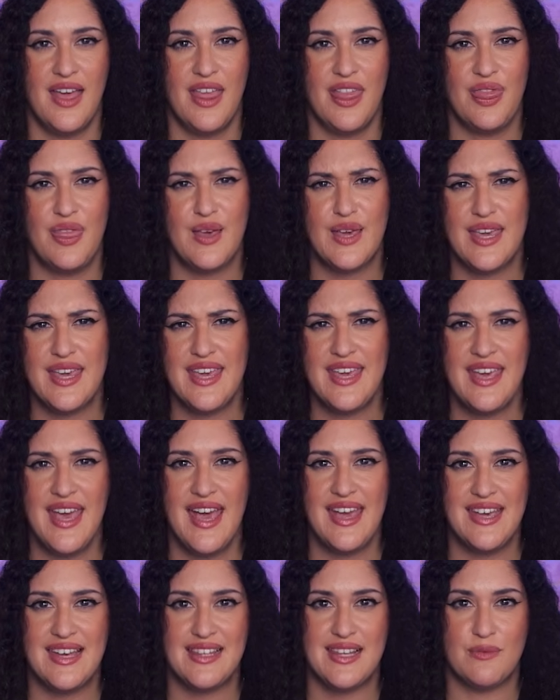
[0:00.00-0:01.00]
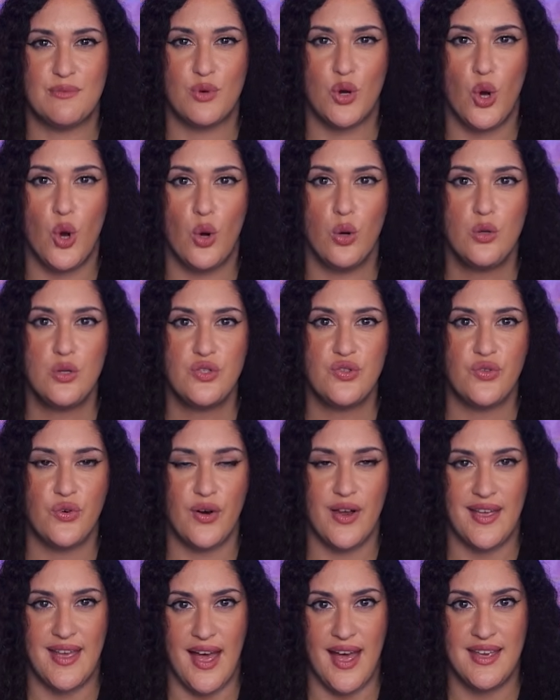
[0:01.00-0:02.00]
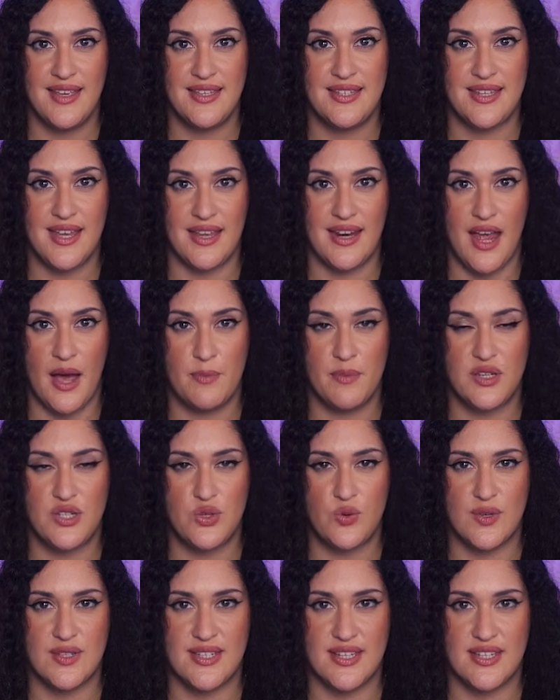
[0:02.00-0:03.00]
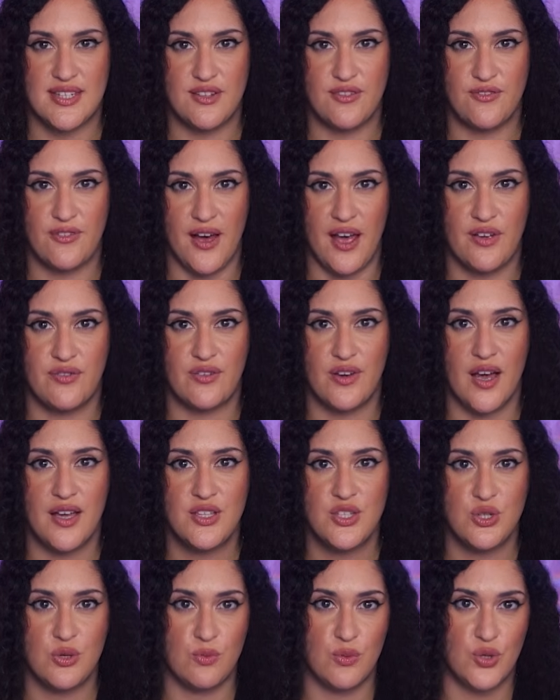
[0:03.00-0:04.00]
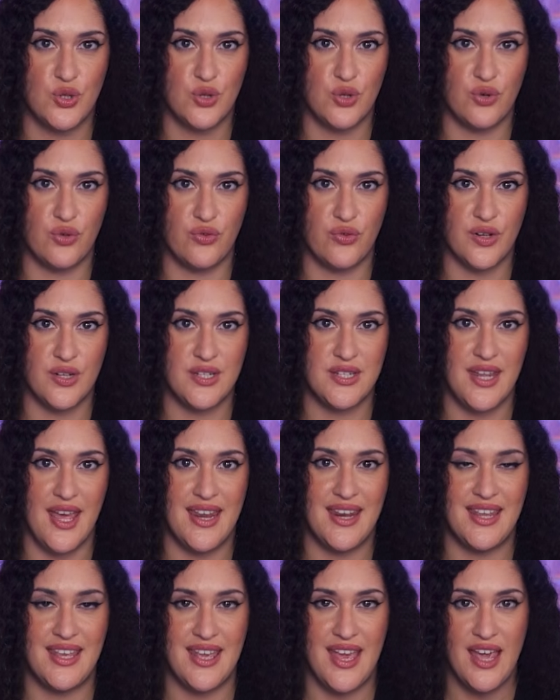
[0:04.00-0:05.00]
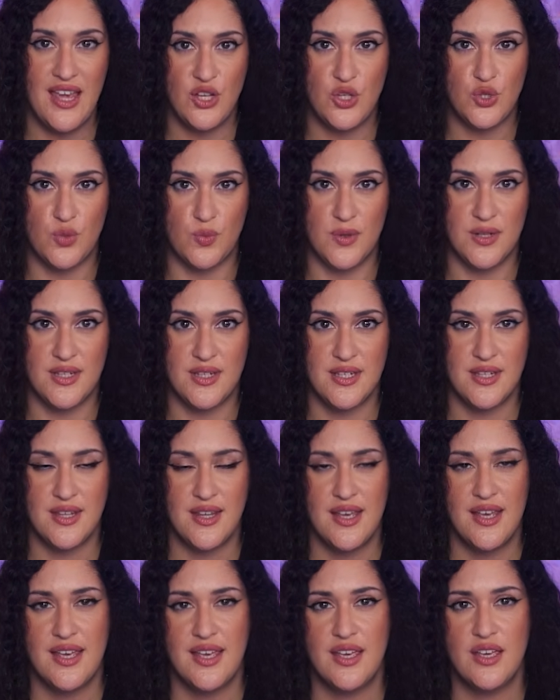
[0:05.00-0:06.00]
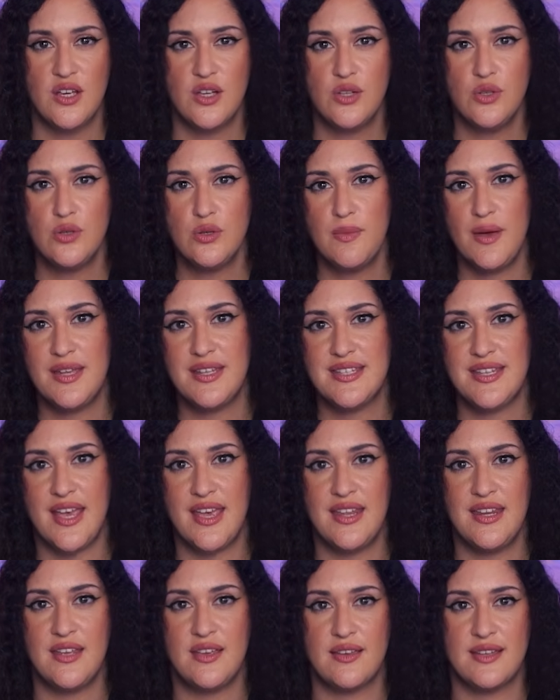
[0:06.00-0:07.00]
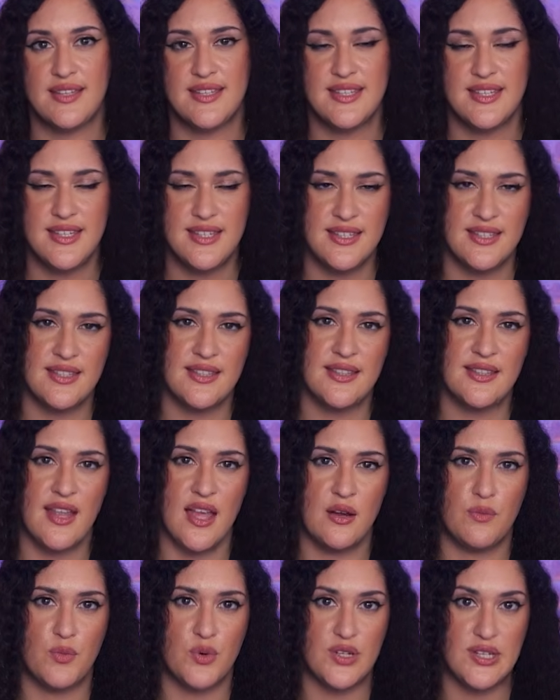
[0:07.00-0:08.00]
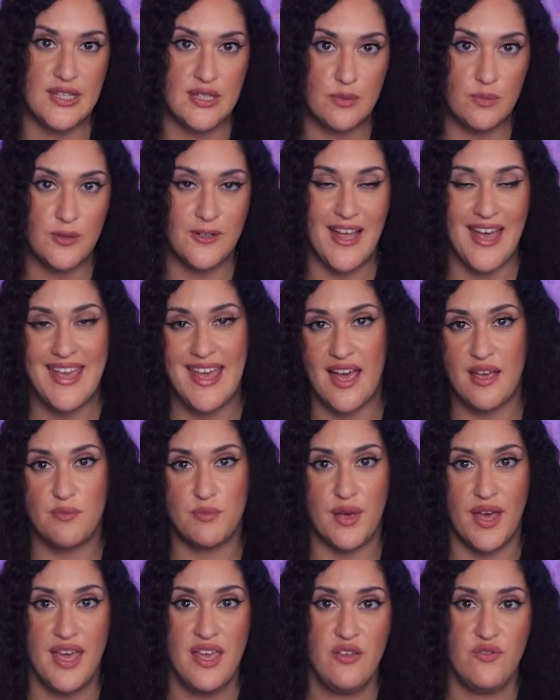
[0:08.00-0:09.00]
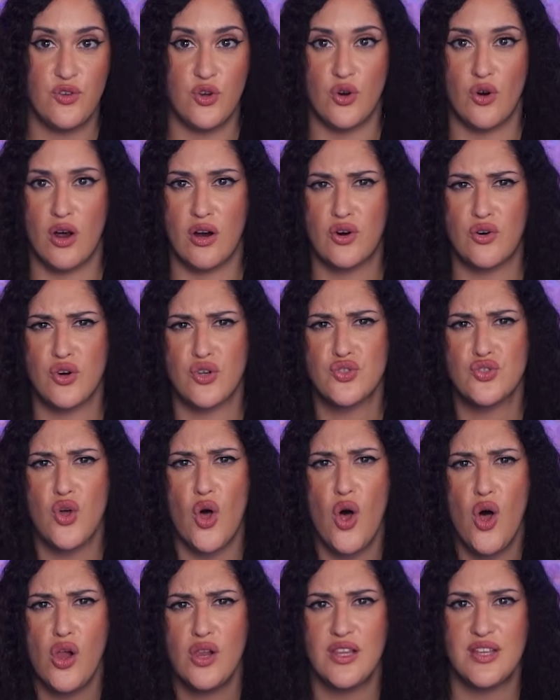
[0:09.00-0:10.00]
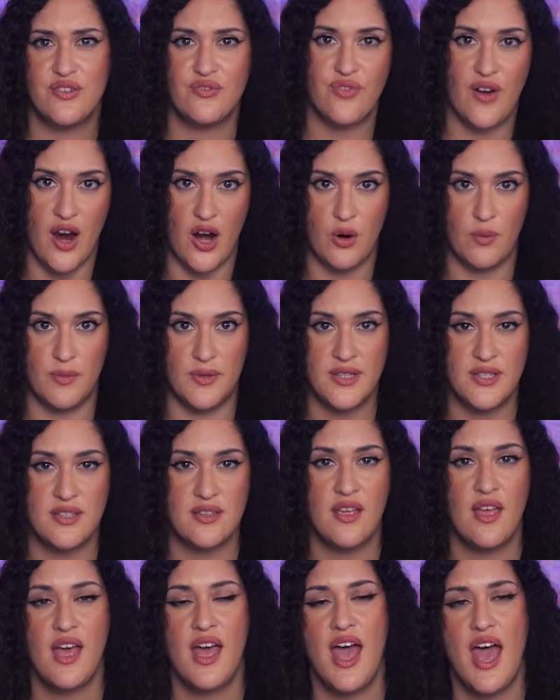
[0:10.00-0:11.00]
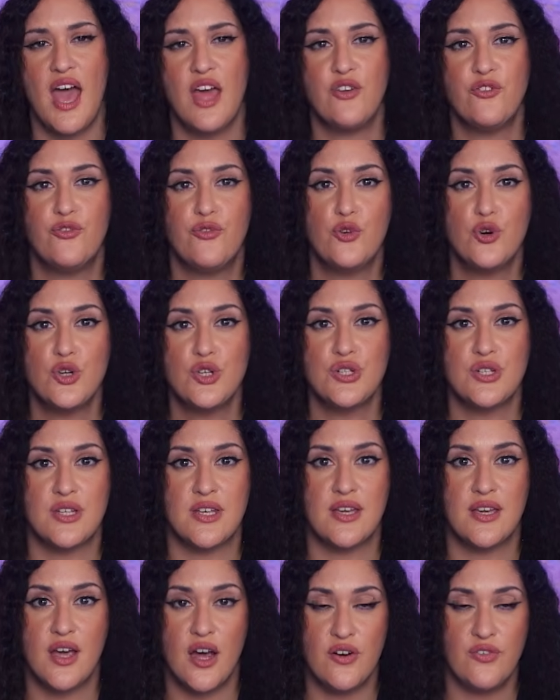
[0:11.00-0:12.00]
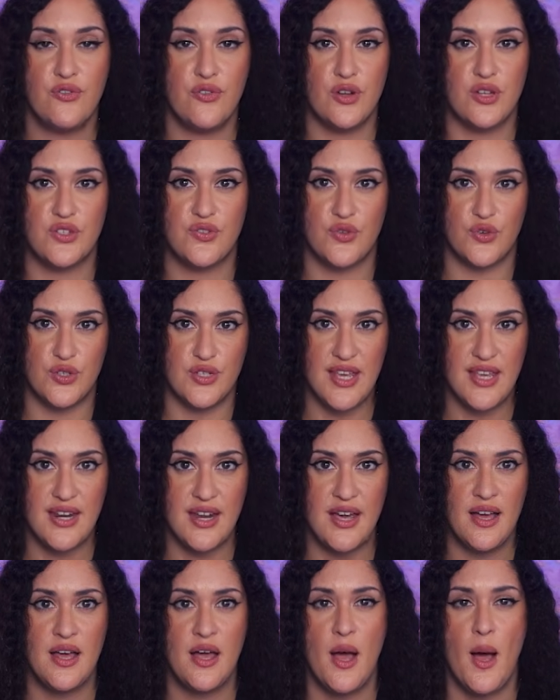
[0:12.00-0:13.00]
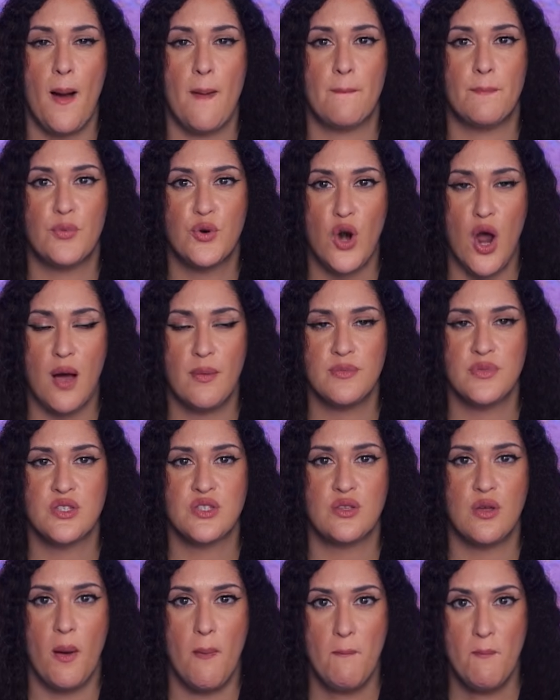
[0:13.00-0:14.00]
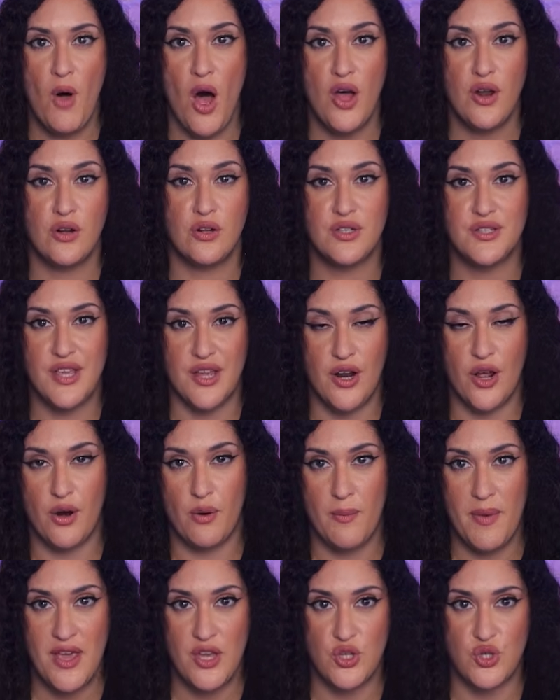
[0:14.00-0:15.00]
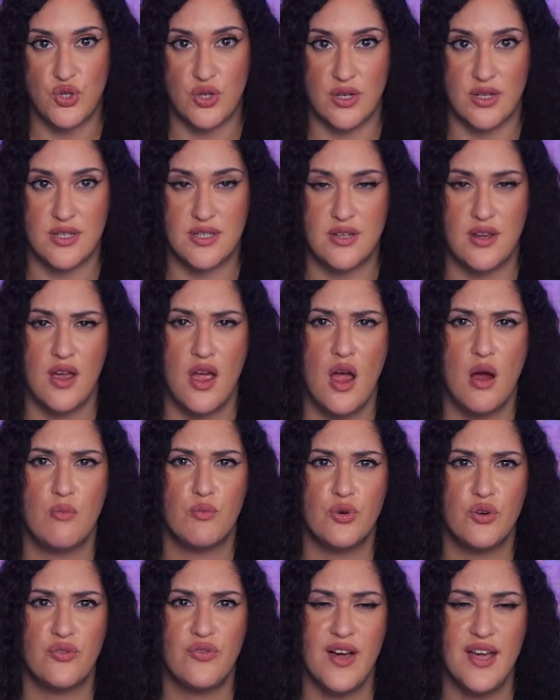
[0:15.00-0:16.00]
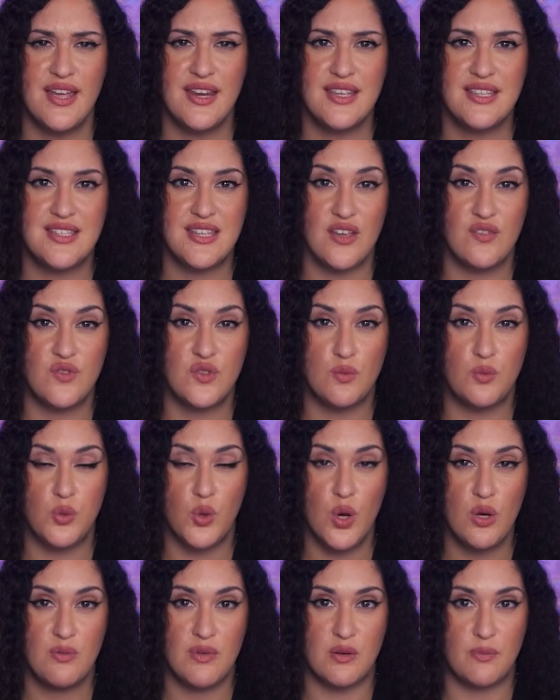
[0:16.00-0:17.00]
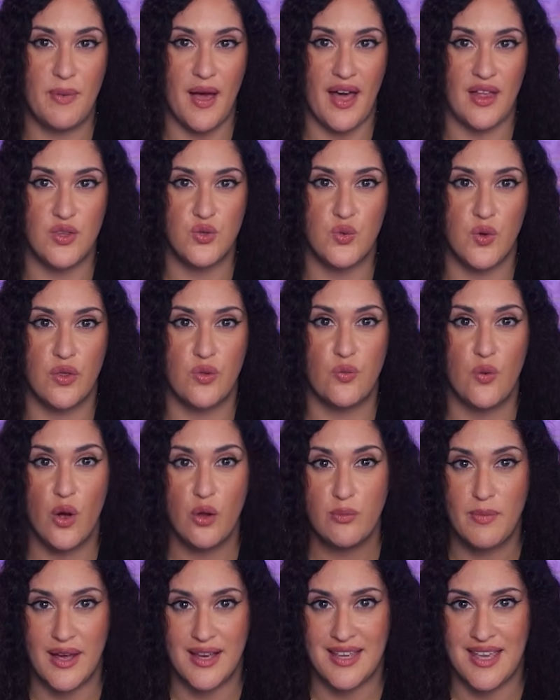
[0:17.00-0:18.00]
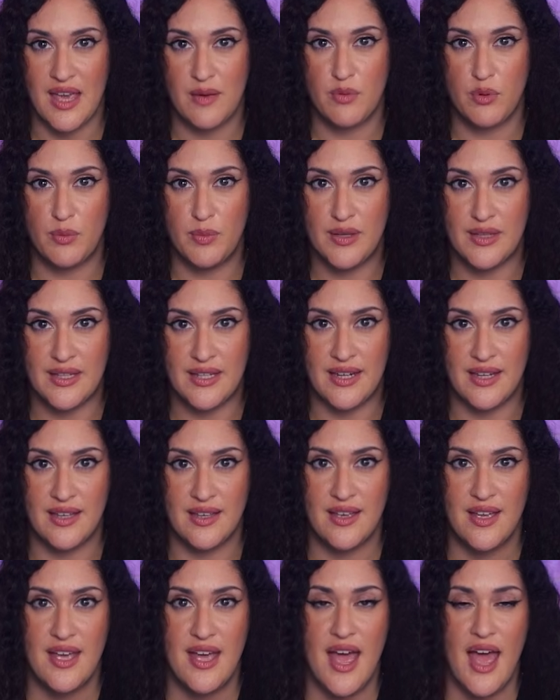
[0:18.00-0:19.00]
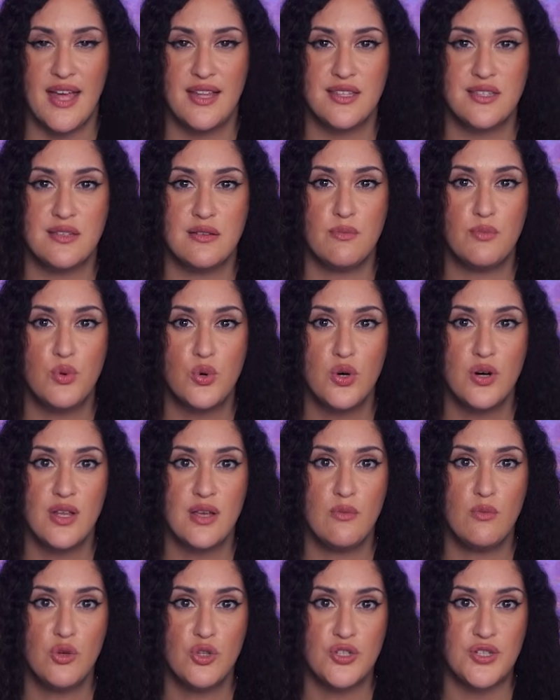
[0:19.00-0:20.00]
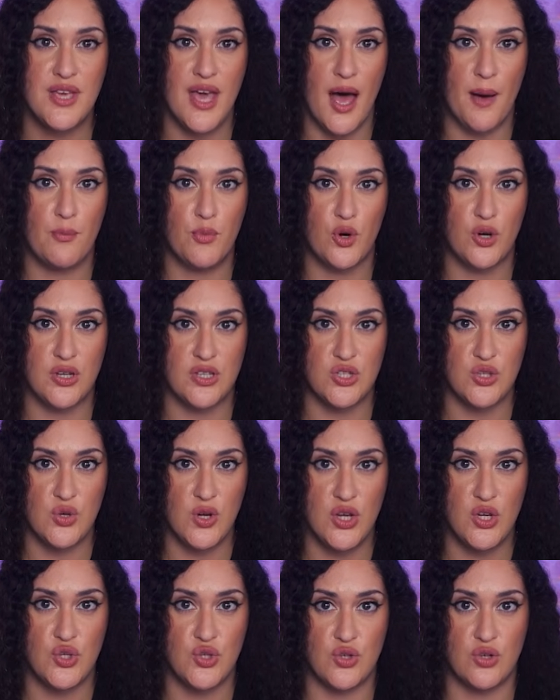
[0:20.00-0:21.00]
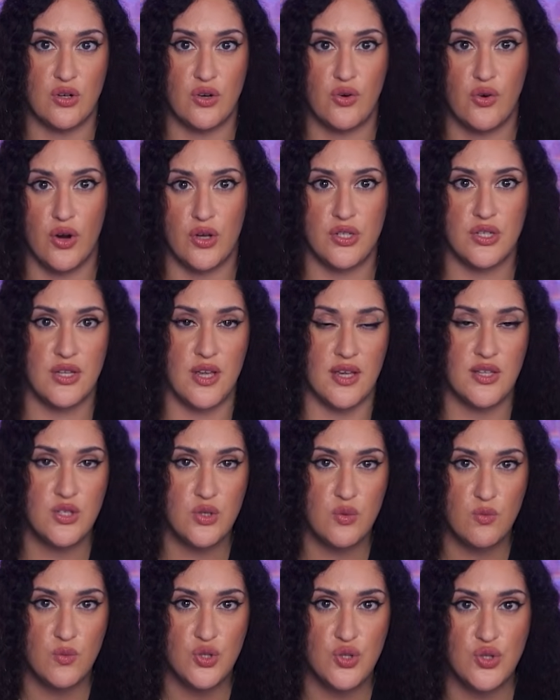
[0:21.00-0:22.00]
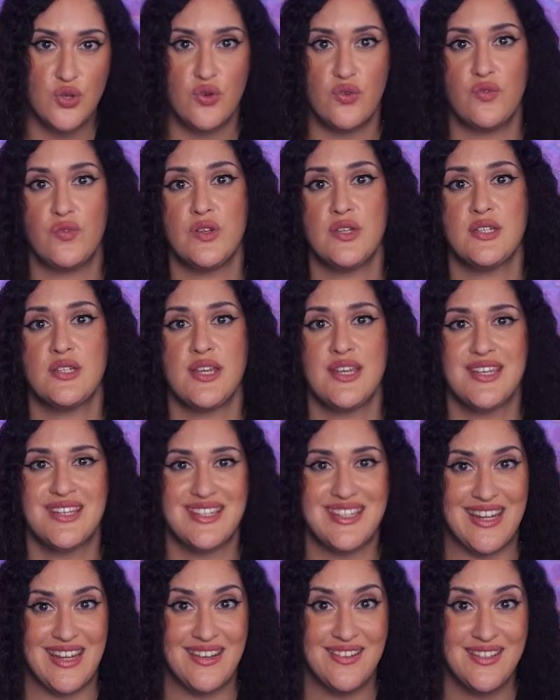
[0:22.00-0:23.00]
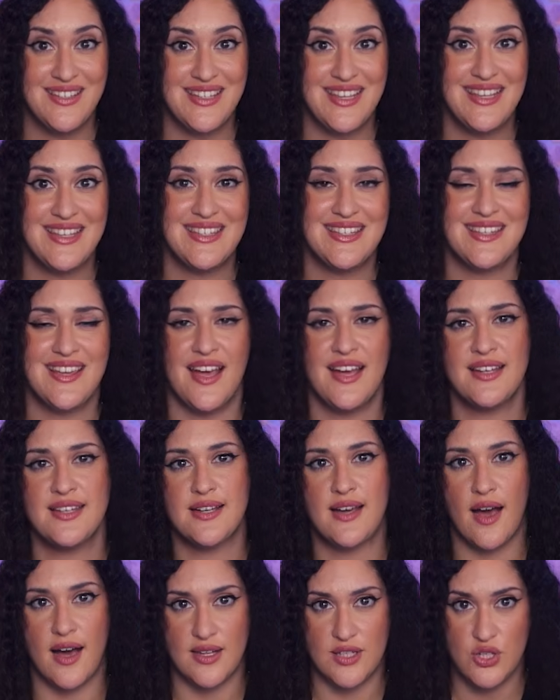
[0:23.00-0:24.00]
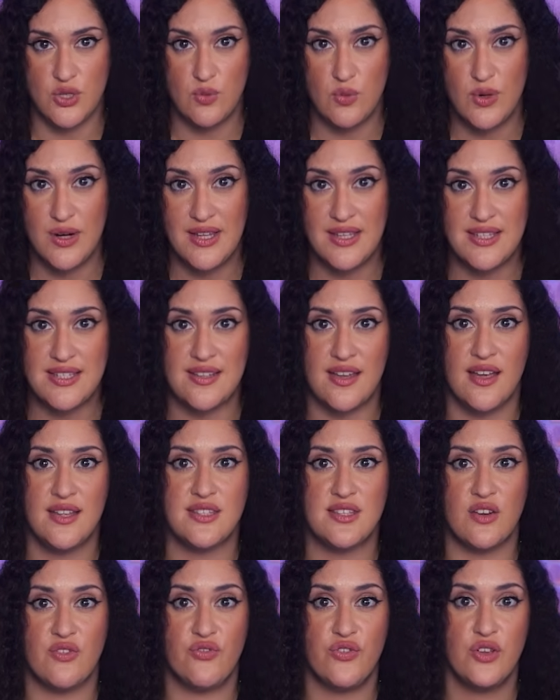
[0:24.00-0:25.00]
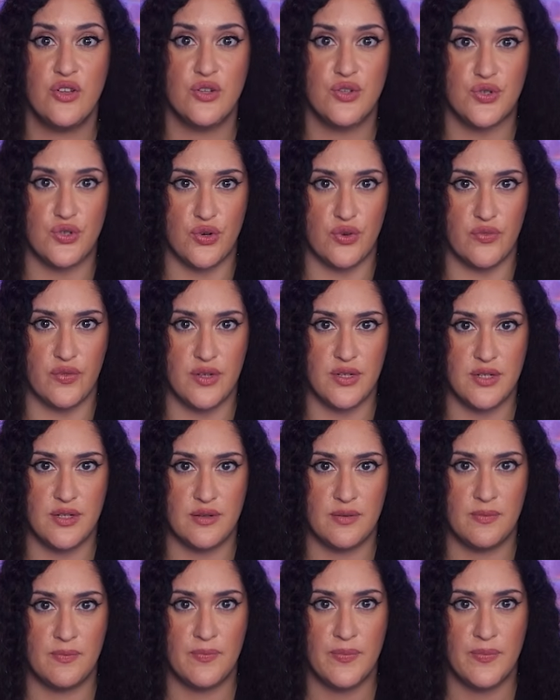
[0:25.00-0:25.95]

The key ALM goals for AI in Dynamics 365 customer service and engagement include maintaining consistent and predictable AI behavior across all environments, enforcing governance for data, prompts, models, and automations, providing safe deployment paths with rollback capability, and supporting multi-app orchestration across customer service, sales insight, customer insights, and field service.